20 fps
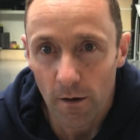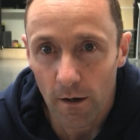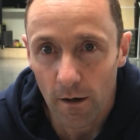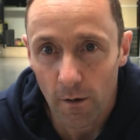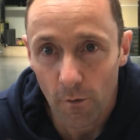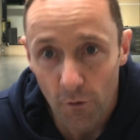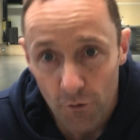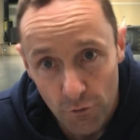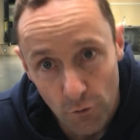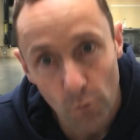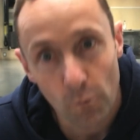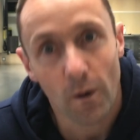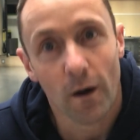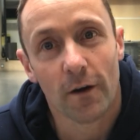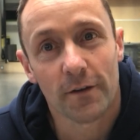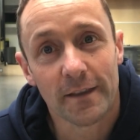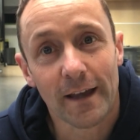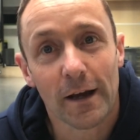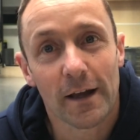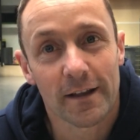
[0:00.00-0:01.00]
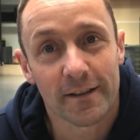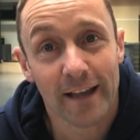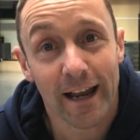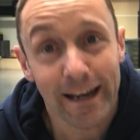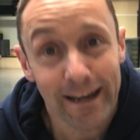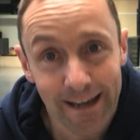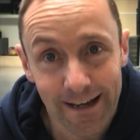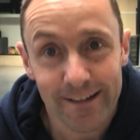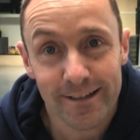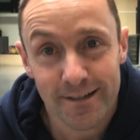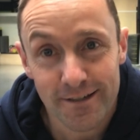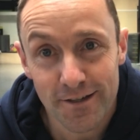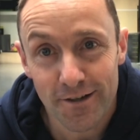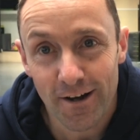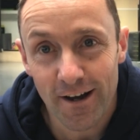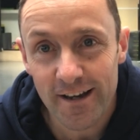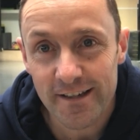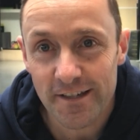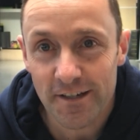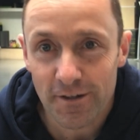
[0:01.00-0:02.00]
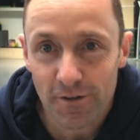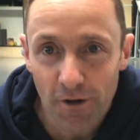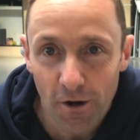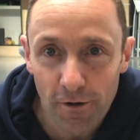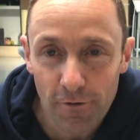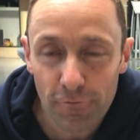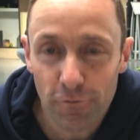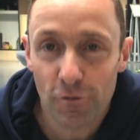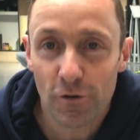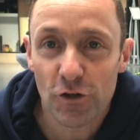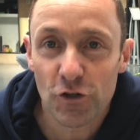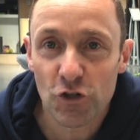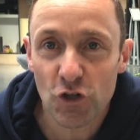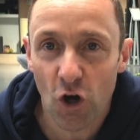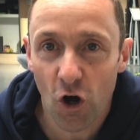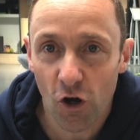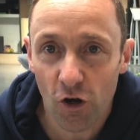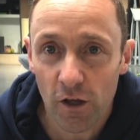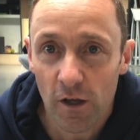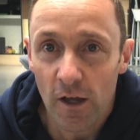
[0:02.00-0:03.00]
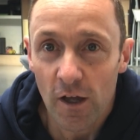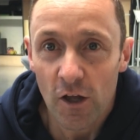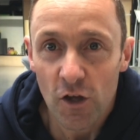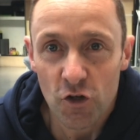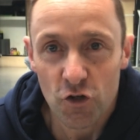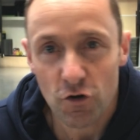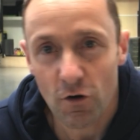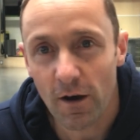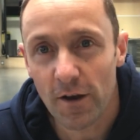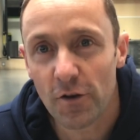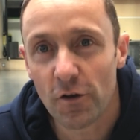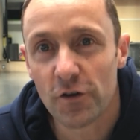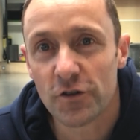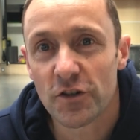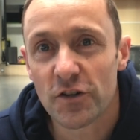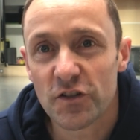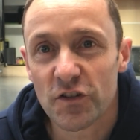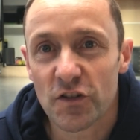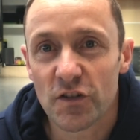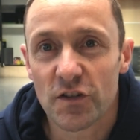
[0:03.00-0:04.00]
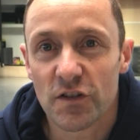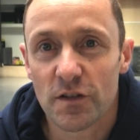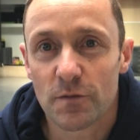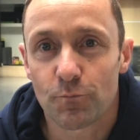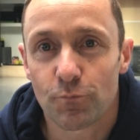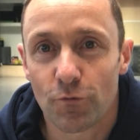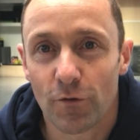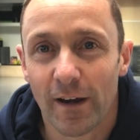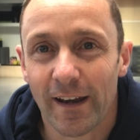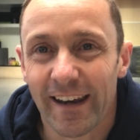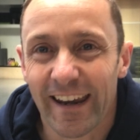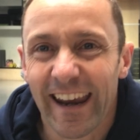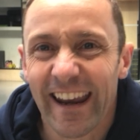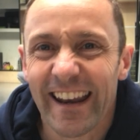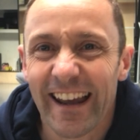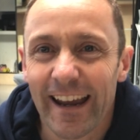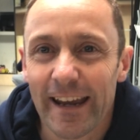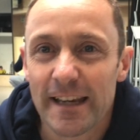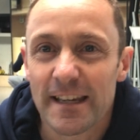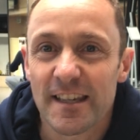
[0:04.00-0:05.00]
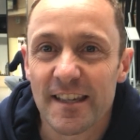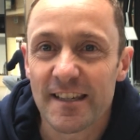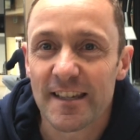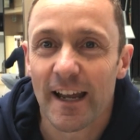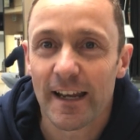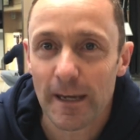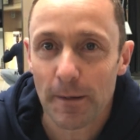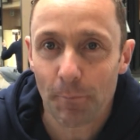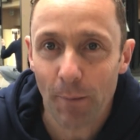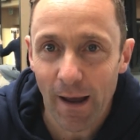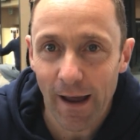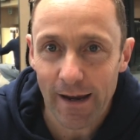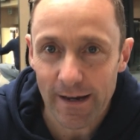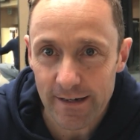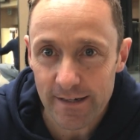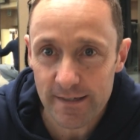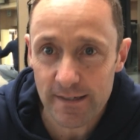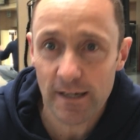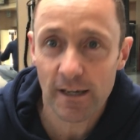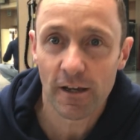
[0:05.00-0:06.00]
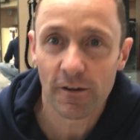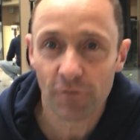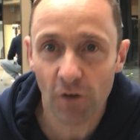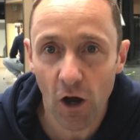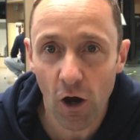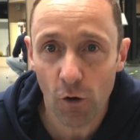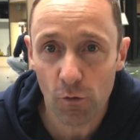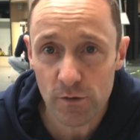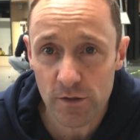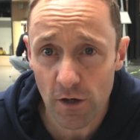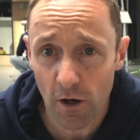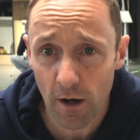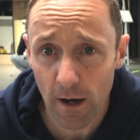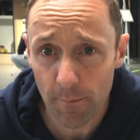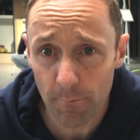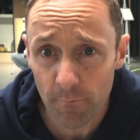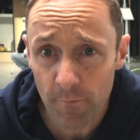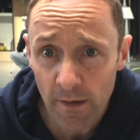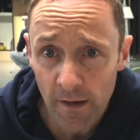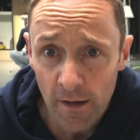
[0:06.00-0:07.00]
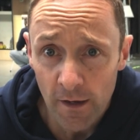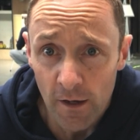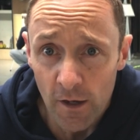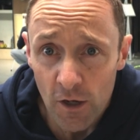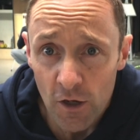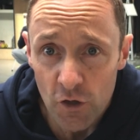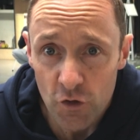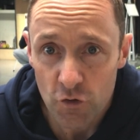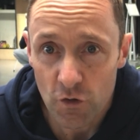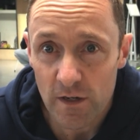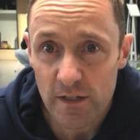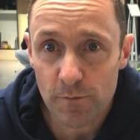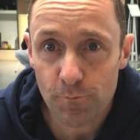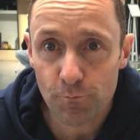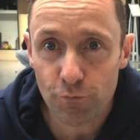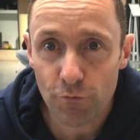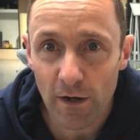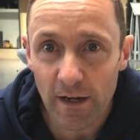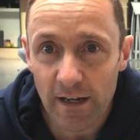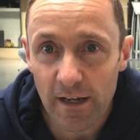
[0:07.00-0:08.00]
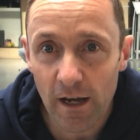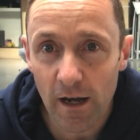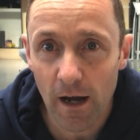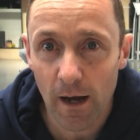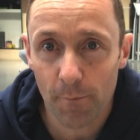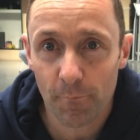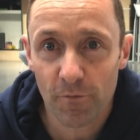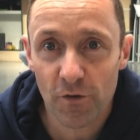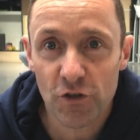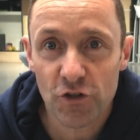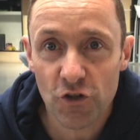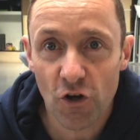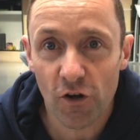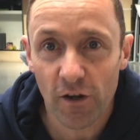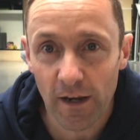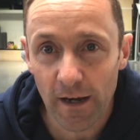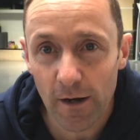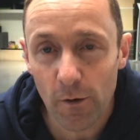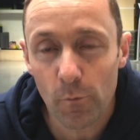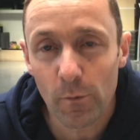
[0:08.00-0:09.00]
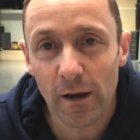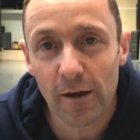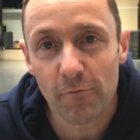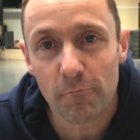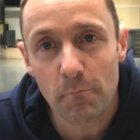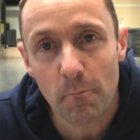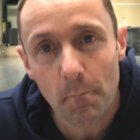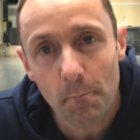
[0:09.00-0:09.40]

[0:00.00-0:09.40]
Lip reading: on your daily exercise and you're going for a jog, try not just to sprint in a steady pace the whole time. try to break up the jogging with